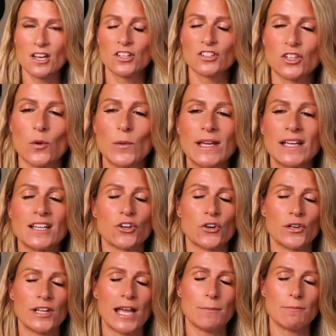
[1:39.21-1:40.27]
So it can
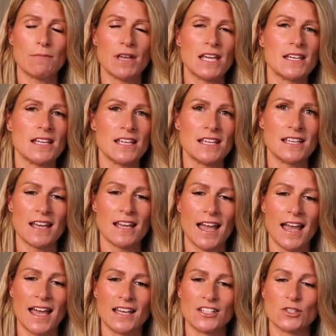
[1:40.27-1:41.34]
create meaning
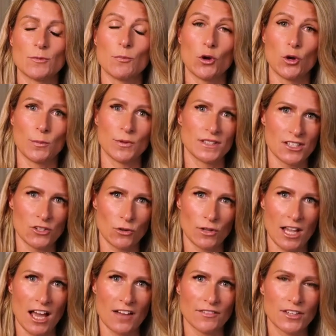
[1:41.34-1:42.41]
and purpose in
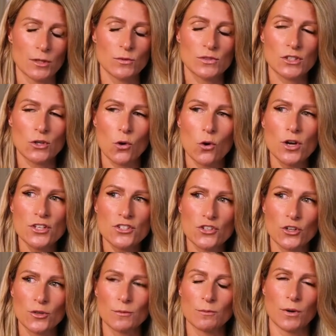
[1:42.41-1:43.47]
your life. And it was a coined
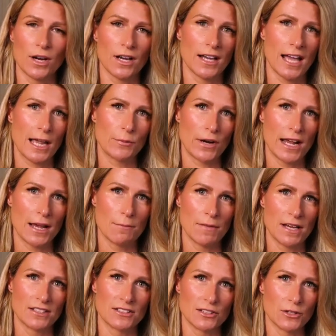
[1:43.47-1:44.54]
term by
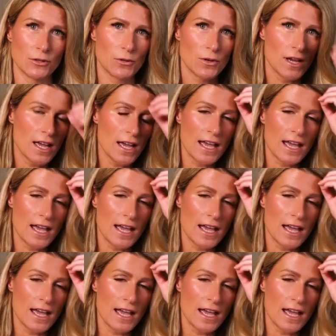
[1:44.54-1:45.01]
Abraham Maslow.